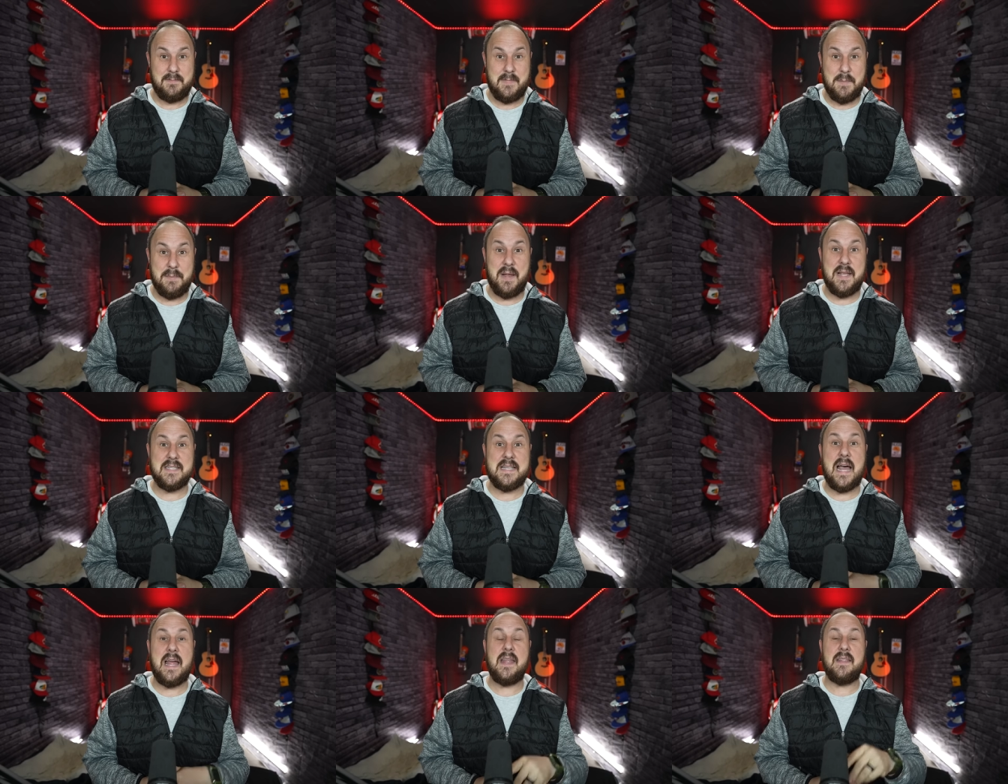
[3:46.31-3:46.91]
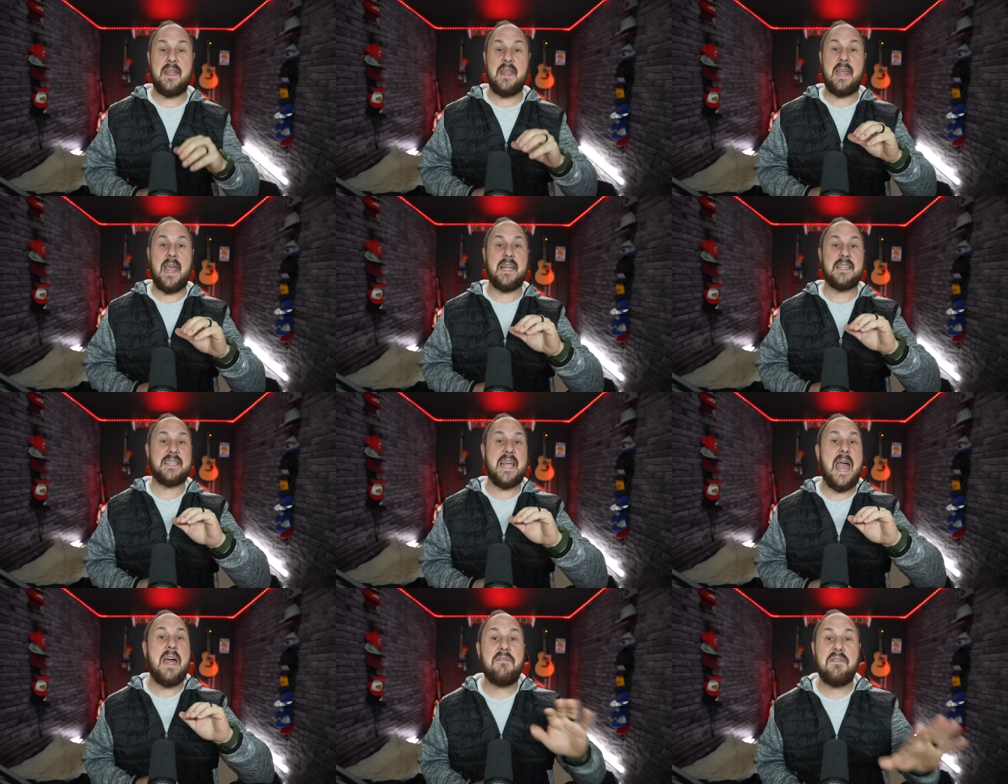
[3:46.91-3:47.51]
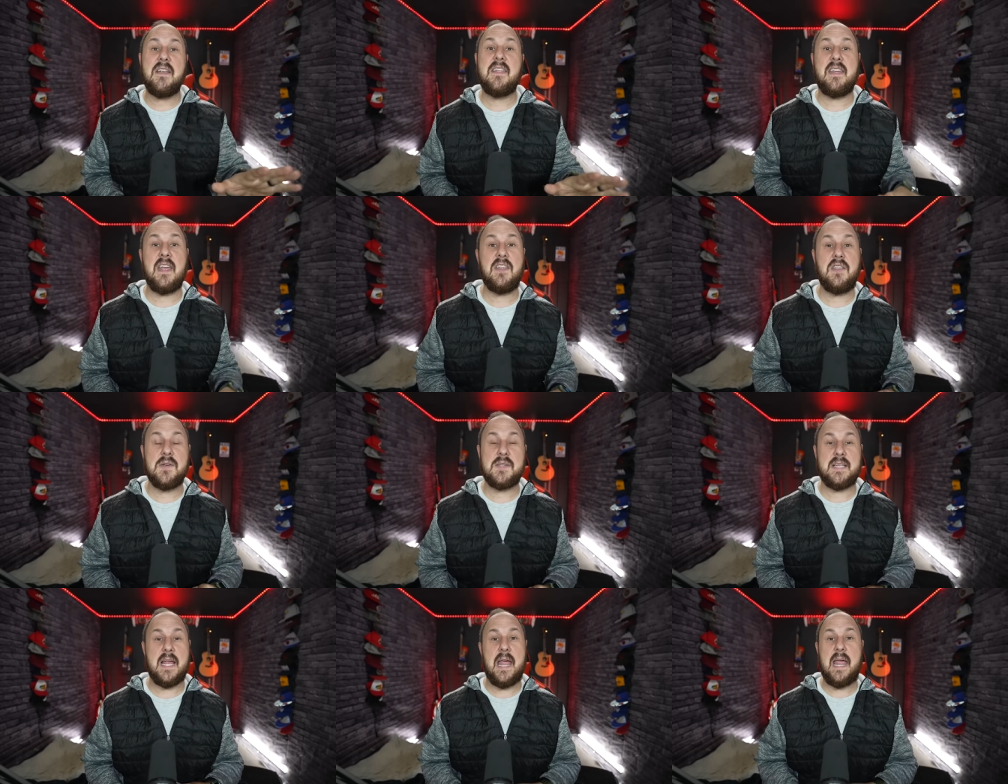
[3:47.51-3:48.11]
Because that negates everything
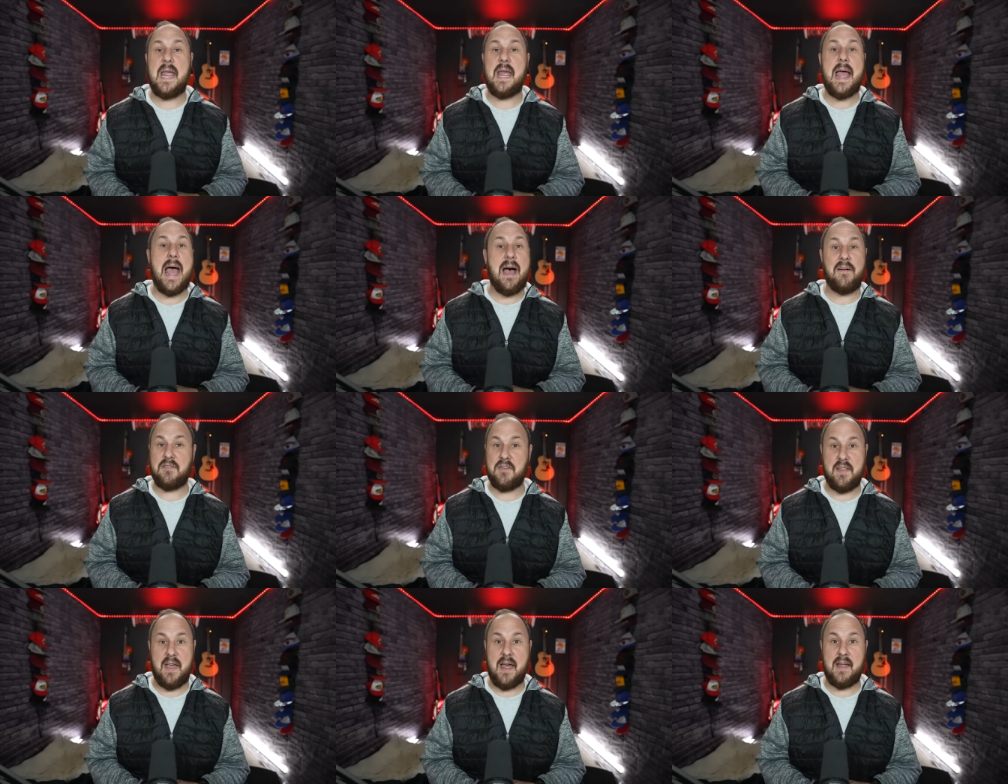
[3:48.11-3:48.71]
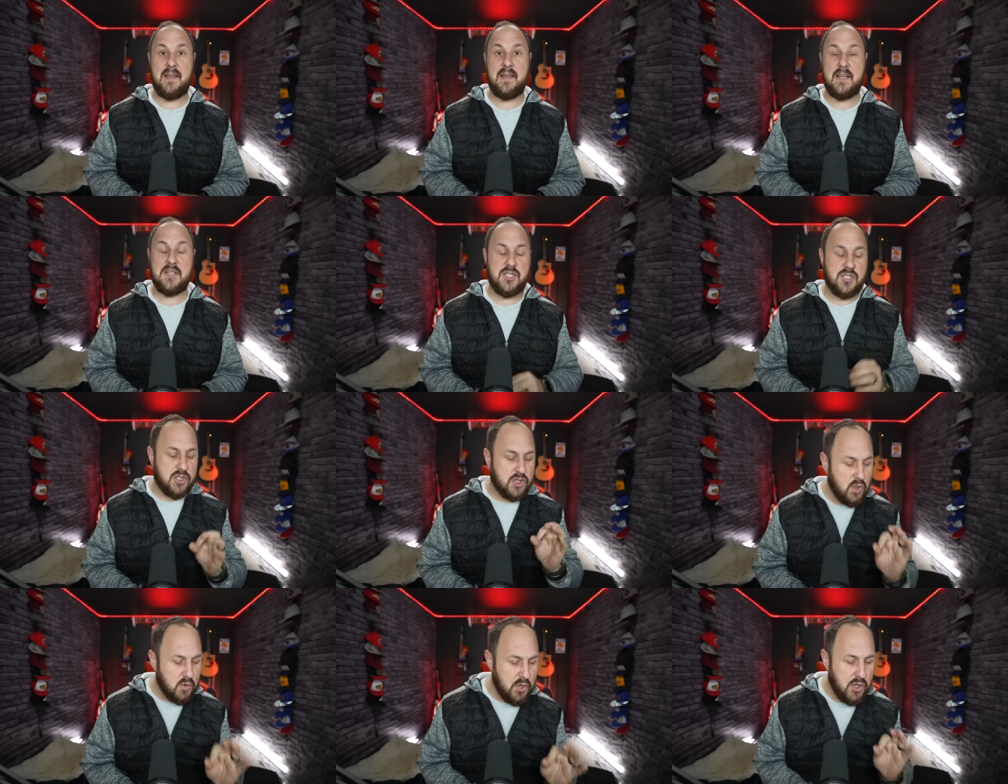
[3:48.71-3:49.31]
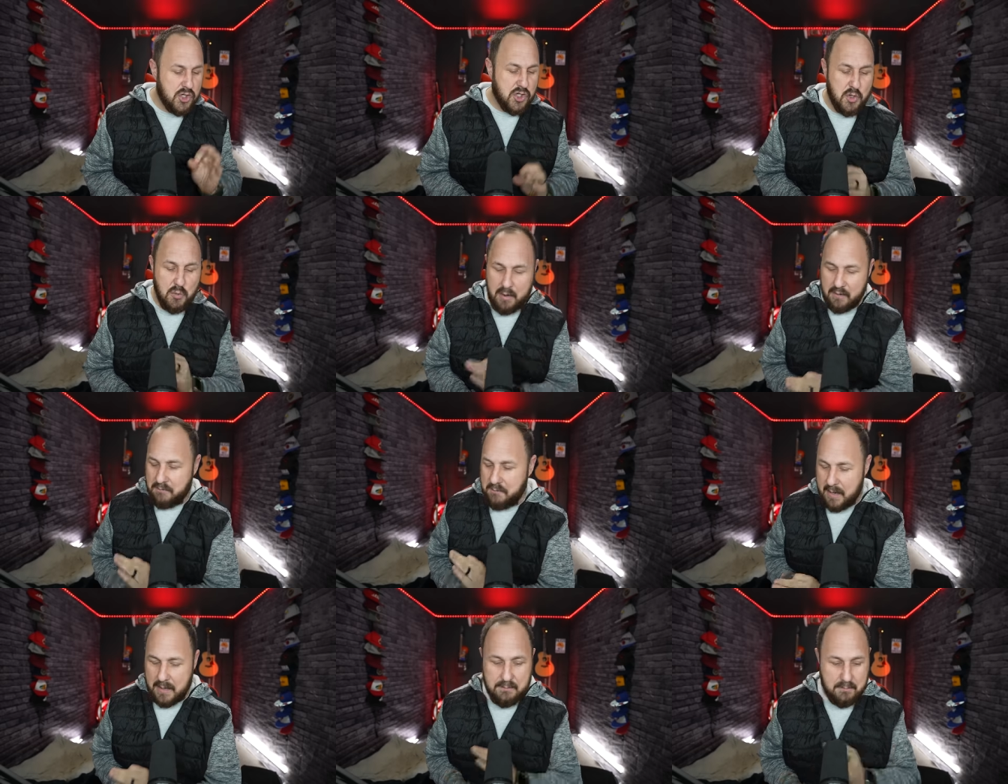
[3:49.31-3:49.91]
you say after that. As soon as you
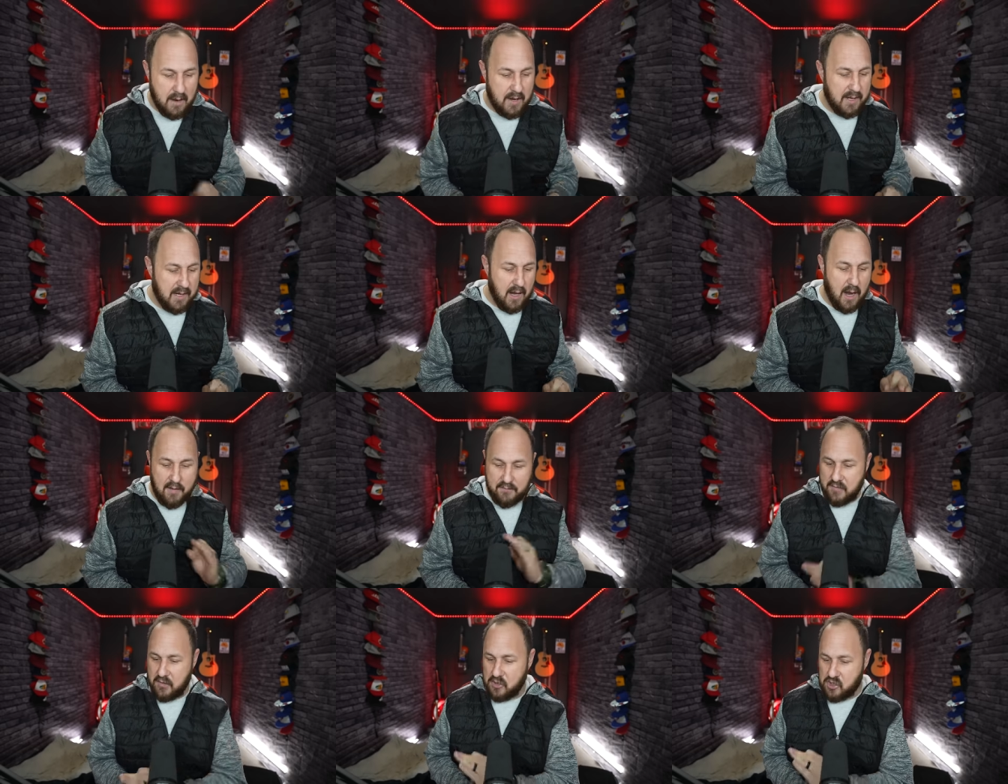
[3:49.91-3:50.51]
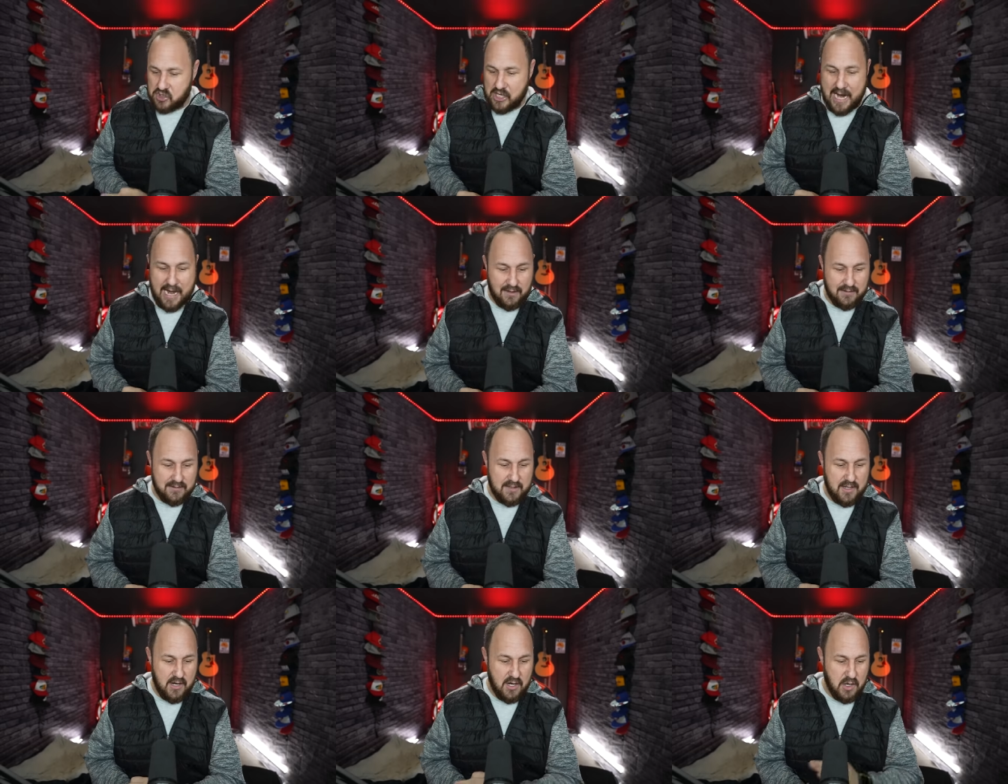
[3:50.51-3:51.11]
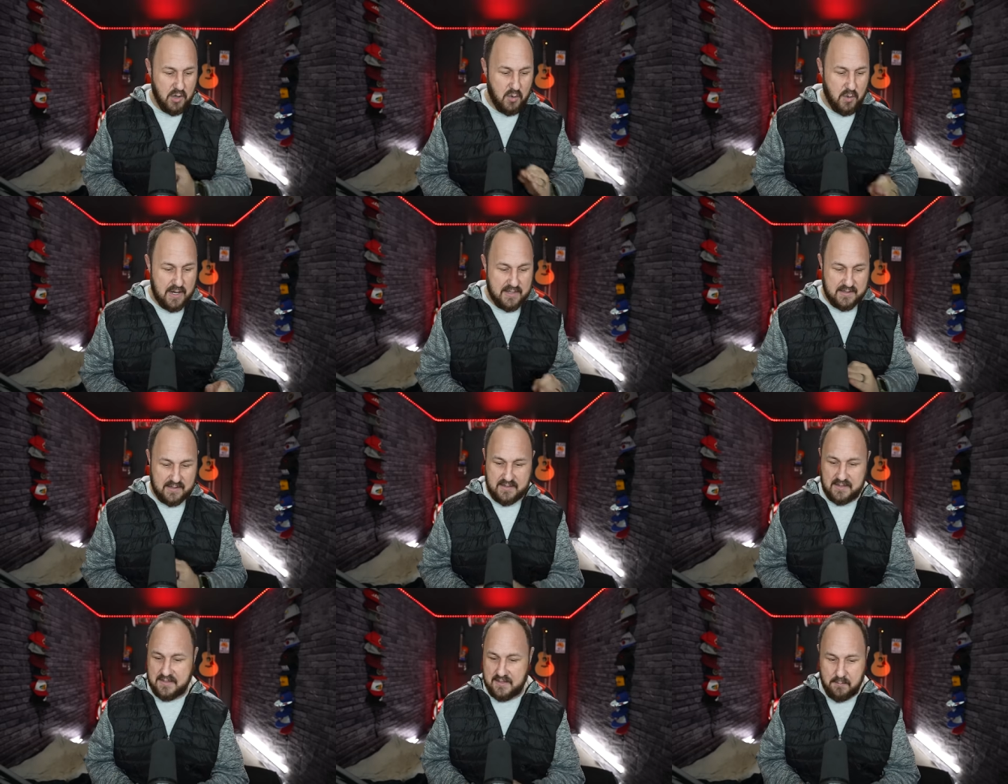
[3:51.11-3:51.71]
have made money off your child who has
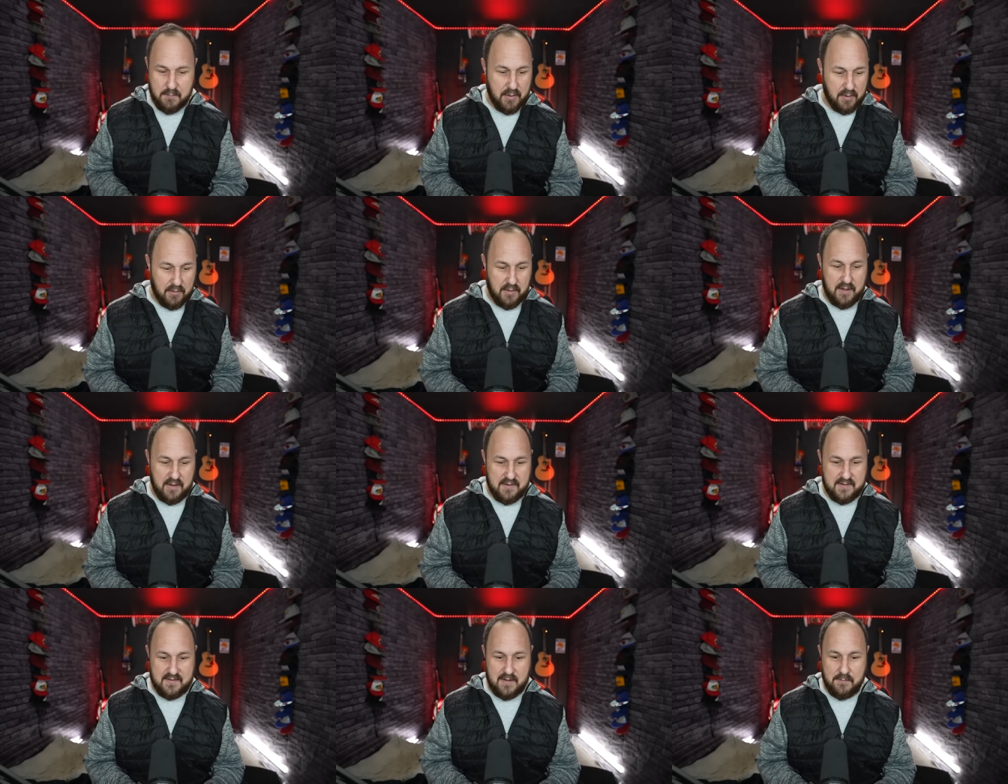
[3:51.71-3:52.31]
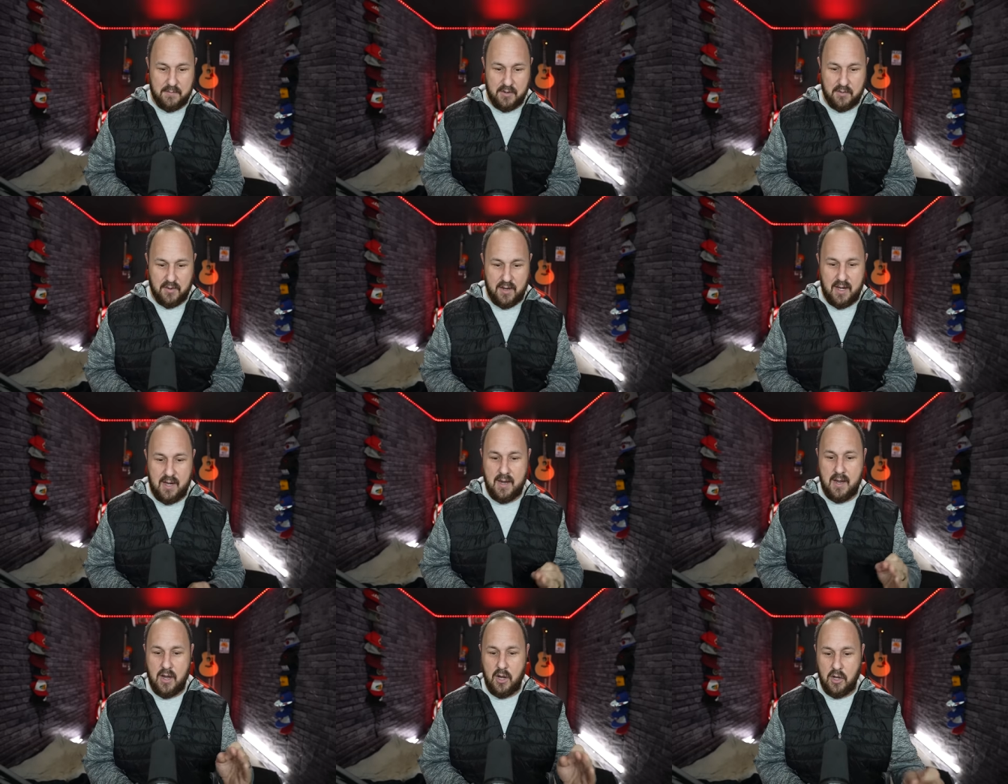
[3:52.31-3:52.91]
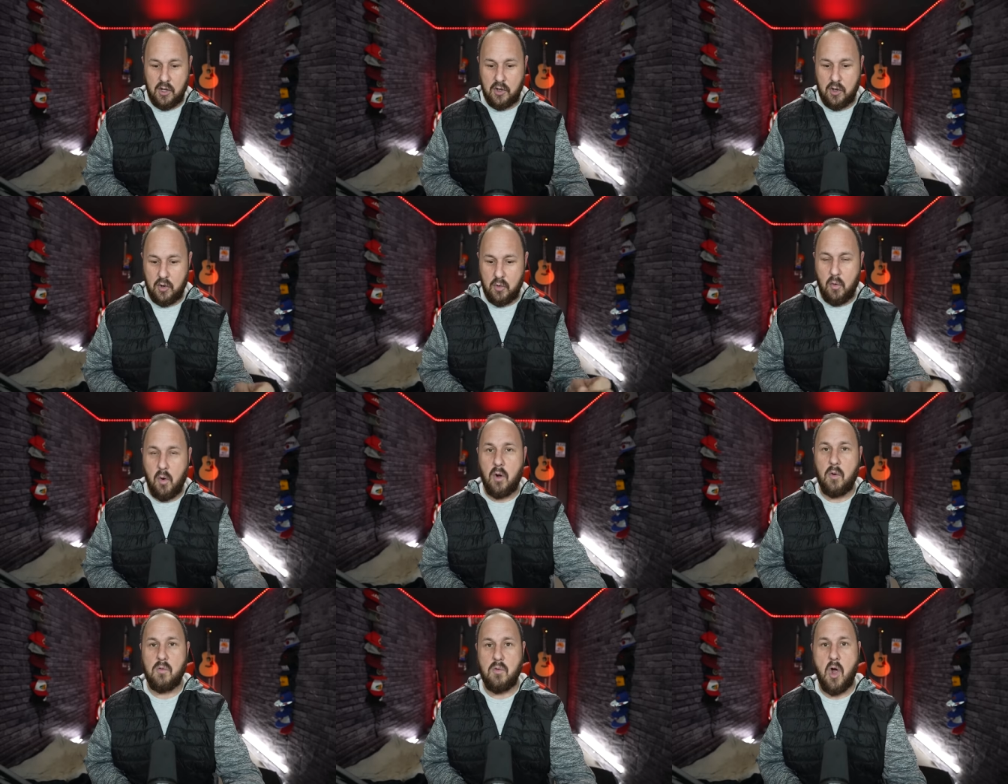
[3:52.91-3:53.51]
a disability to some degree,
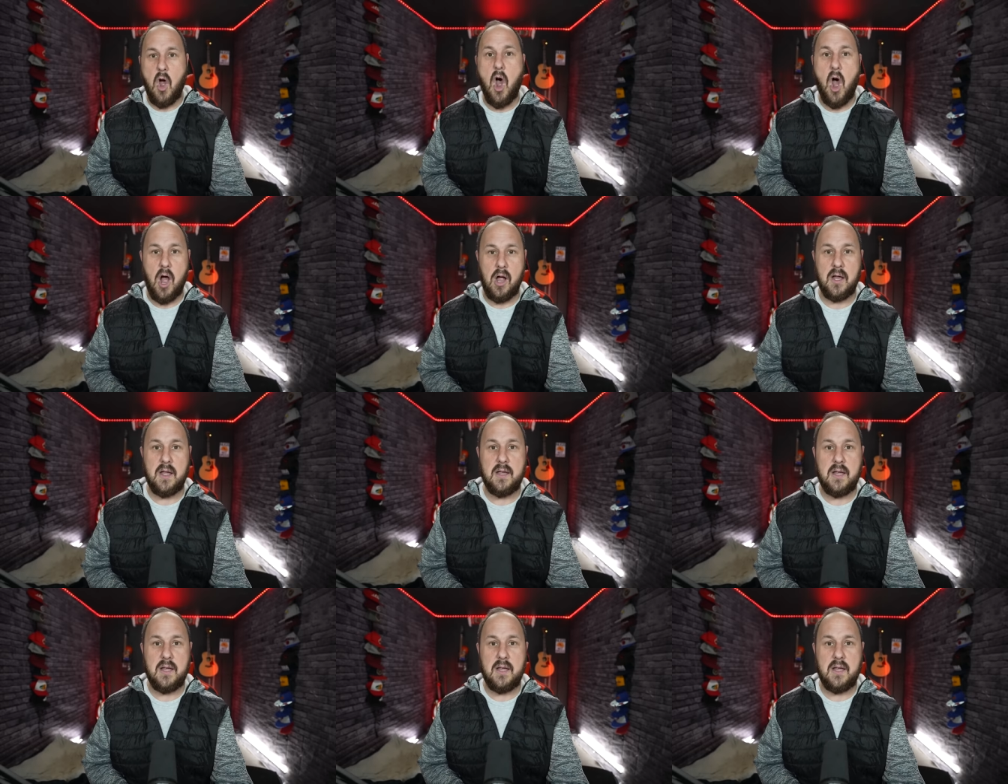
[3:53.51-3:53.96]
you are wrong.